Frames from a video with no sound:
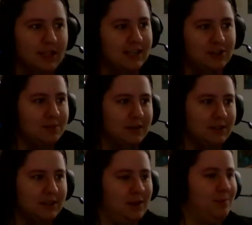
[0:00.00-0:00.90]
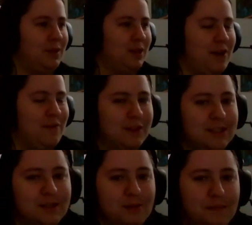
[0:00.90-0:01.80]
Like she's been to a couple of the
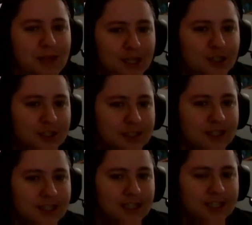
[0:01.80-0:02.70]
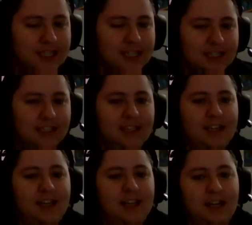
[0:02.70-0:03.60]
conferences with me and she's done testing.
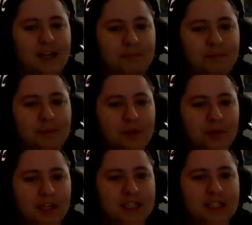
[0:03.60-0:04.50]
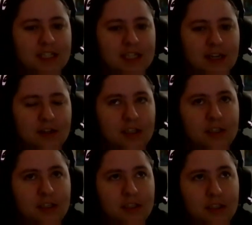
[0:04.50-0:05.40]
But we're going to sit down
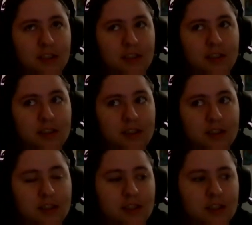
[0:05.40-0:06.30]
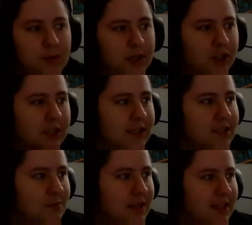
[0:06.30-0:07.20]
this week or
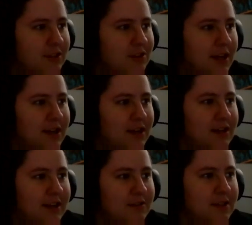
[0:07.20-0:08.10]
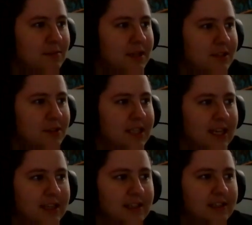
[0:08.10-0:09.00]
next week and try and knock out some of those
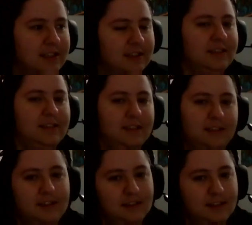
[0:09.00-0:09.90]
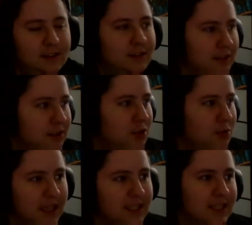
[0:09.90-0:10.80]
like
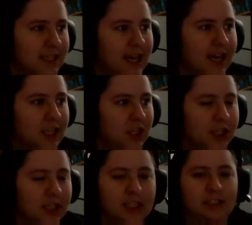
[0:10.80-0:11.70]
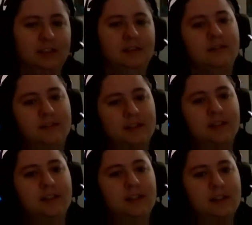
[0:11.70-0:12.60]
tweaks in the catalog and
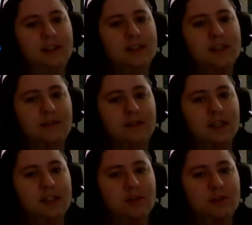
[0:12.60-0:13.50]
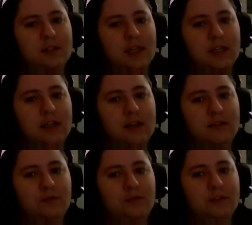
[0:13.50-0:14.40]
stuff and get those signed
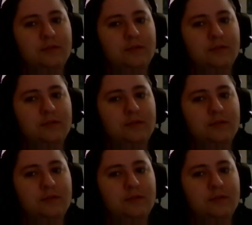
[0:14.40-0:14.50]
off.